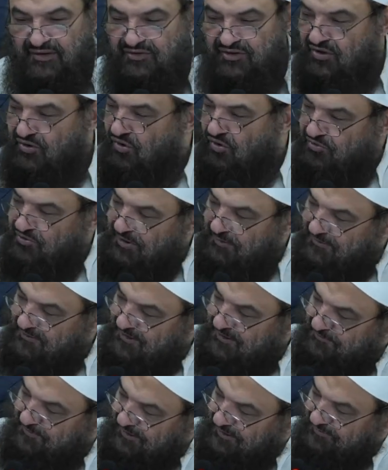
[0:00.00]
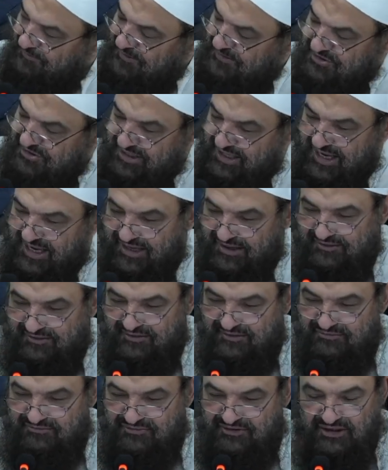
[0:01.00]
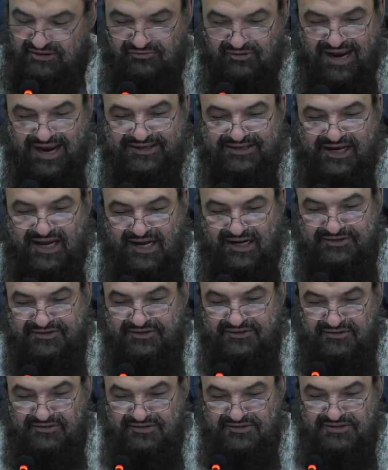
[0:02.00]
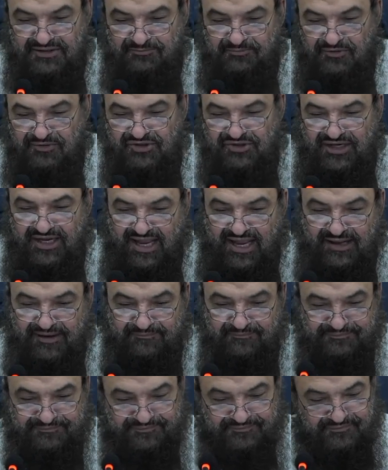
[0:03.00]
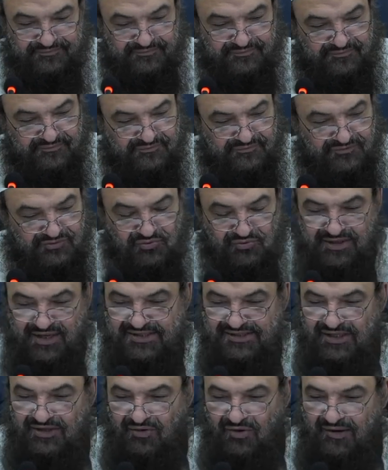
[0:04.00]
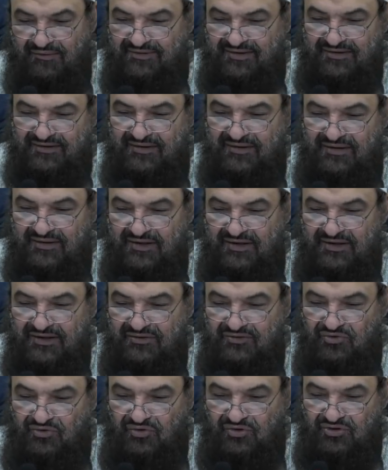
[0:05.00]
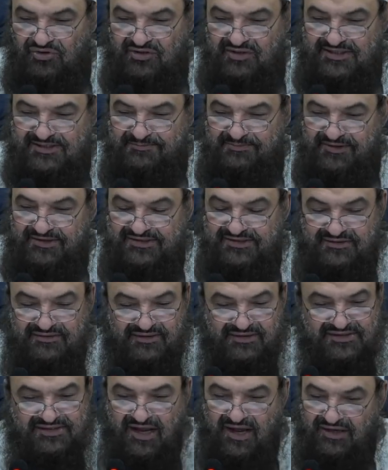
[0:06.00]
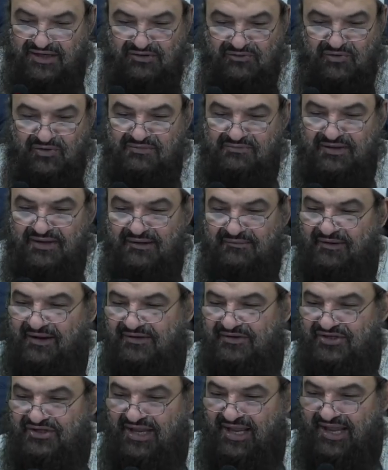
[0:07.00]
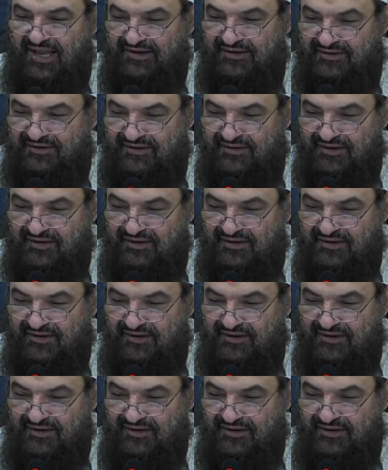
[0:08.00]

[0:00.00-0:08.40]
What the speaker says: They go on top of the pulpit, jihad. They write articles, they put jihad. 2 days ago, I've been talking to this person, he's arguing with me about jihad.